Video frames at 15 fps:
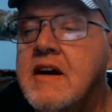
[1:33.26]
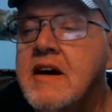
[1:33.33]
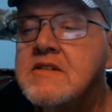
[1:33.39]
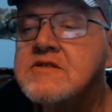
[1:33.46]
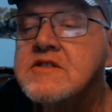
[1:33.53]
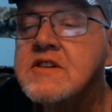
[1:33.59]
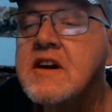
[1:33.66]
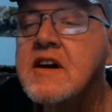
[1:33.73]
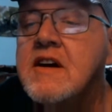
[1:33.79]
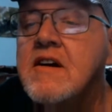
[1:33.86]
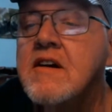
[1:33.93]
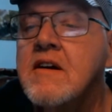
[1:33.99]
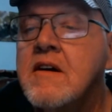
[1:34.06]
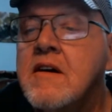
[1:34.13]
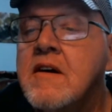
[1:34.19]

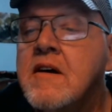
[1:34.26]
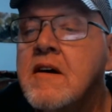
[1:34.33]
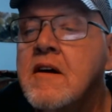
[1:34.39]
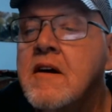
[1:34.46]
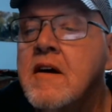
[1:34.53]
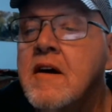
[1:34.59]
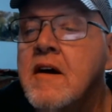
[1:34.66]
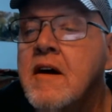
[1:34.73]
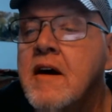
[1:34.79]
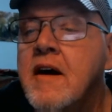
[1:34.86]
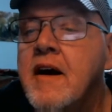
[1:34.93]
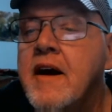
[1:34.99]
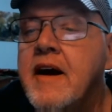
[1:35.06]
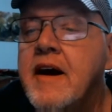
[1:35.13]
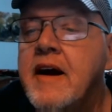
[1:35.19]
Engineer.
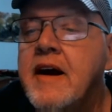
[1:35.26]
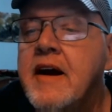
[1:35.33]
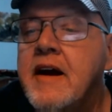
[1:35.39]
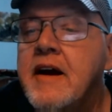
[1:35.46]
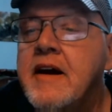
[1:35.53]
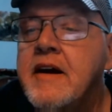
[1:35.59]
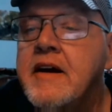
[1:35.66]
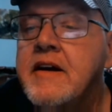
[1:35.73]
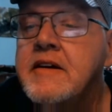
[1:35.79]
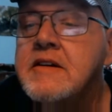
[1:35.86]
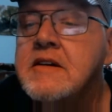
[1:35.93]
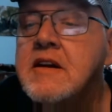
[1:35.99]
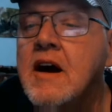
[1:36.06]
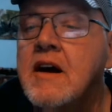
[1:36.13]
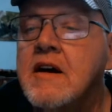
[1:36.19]

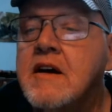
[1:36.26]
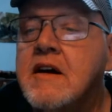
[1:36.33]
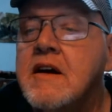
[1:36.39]
And Dunk